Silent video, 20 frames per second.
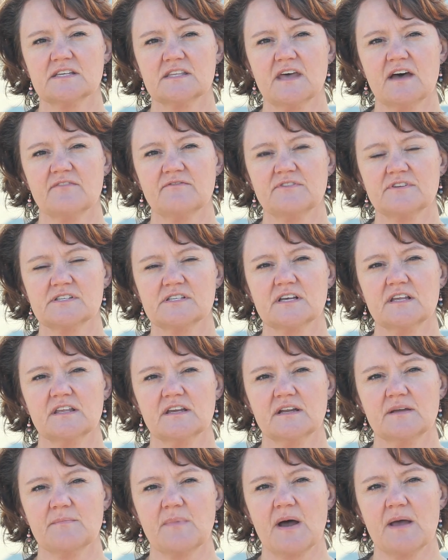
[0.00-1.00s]
to that
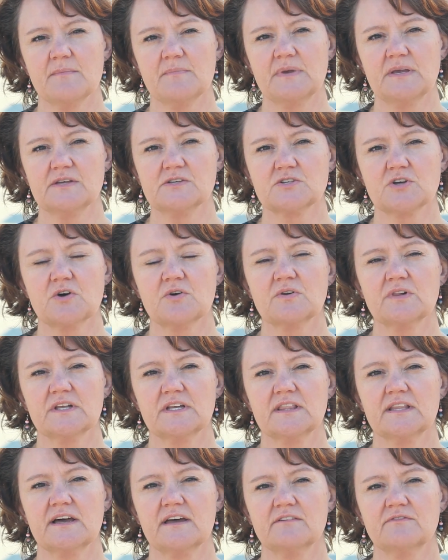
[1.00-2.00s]
facility might be
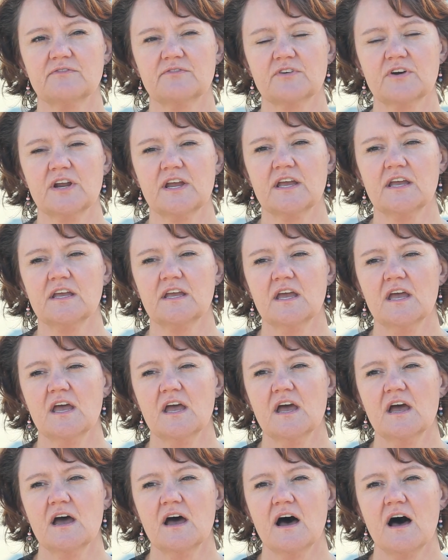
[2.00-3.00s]
totally lead-free,
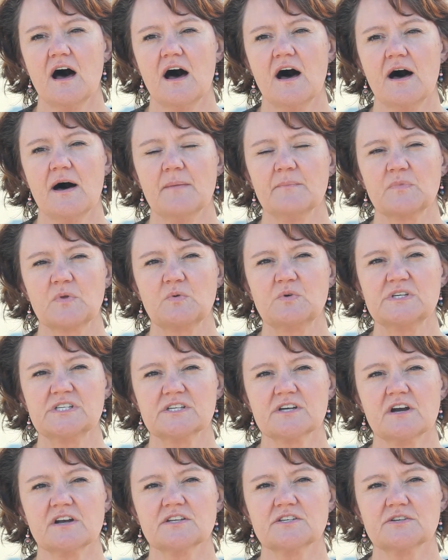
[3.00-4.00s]
we
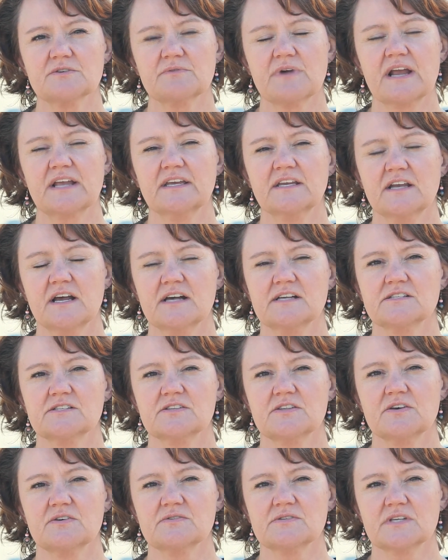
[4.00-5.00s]
started to recognize
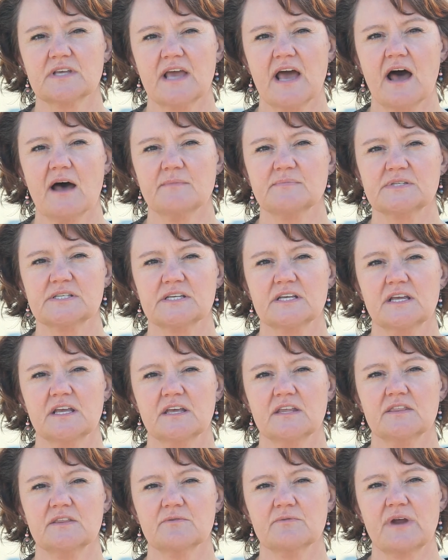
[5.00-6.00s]
those gaps
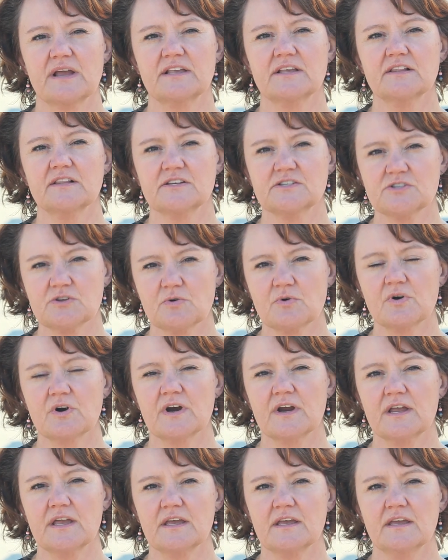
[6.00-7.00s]
in the
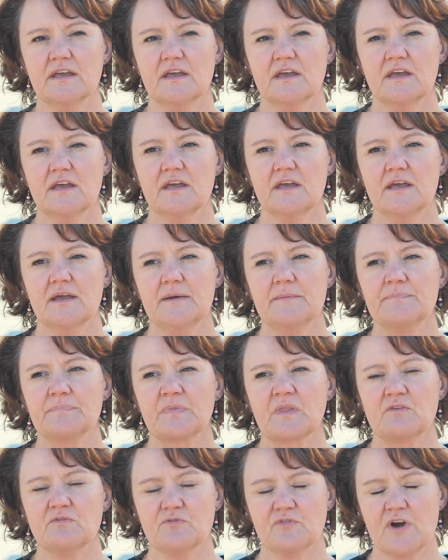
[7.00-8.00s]
regulatory
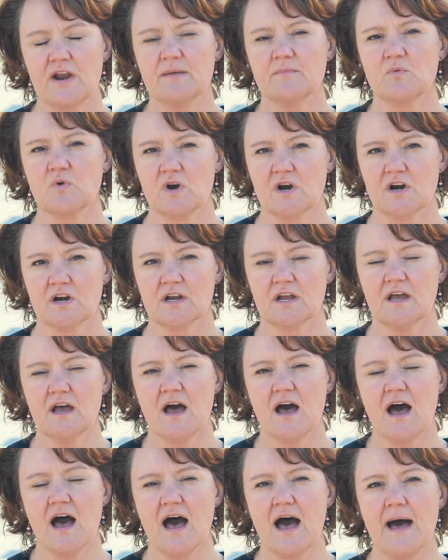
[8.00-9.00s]
framework.
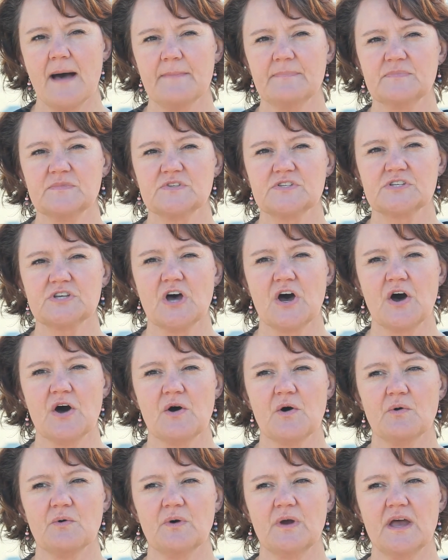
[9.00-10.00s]

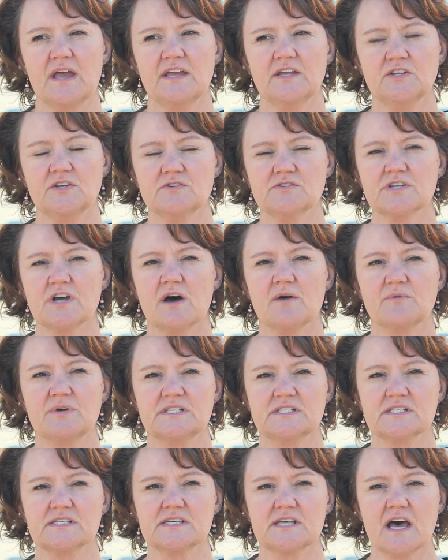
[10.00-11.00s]
So in Utah, we
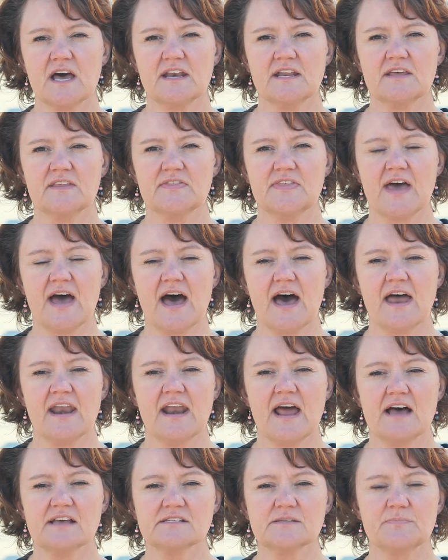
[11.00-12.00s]
decided that
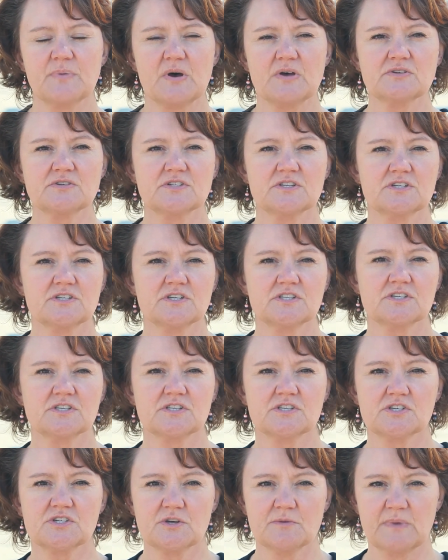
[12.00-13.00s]
as opposed to just
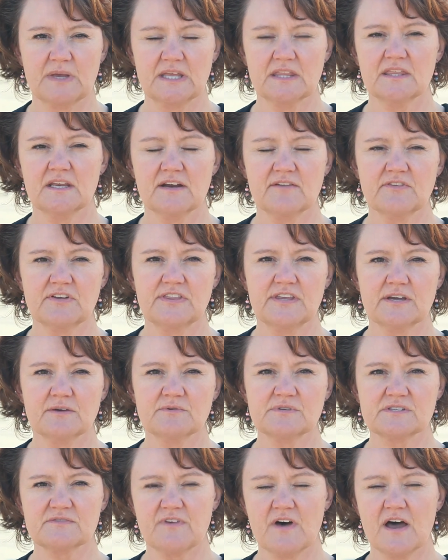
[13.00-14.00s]
assuming that everything
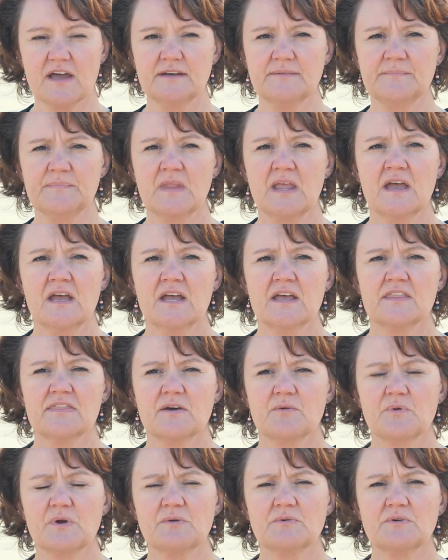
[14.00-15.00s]
was fine, that we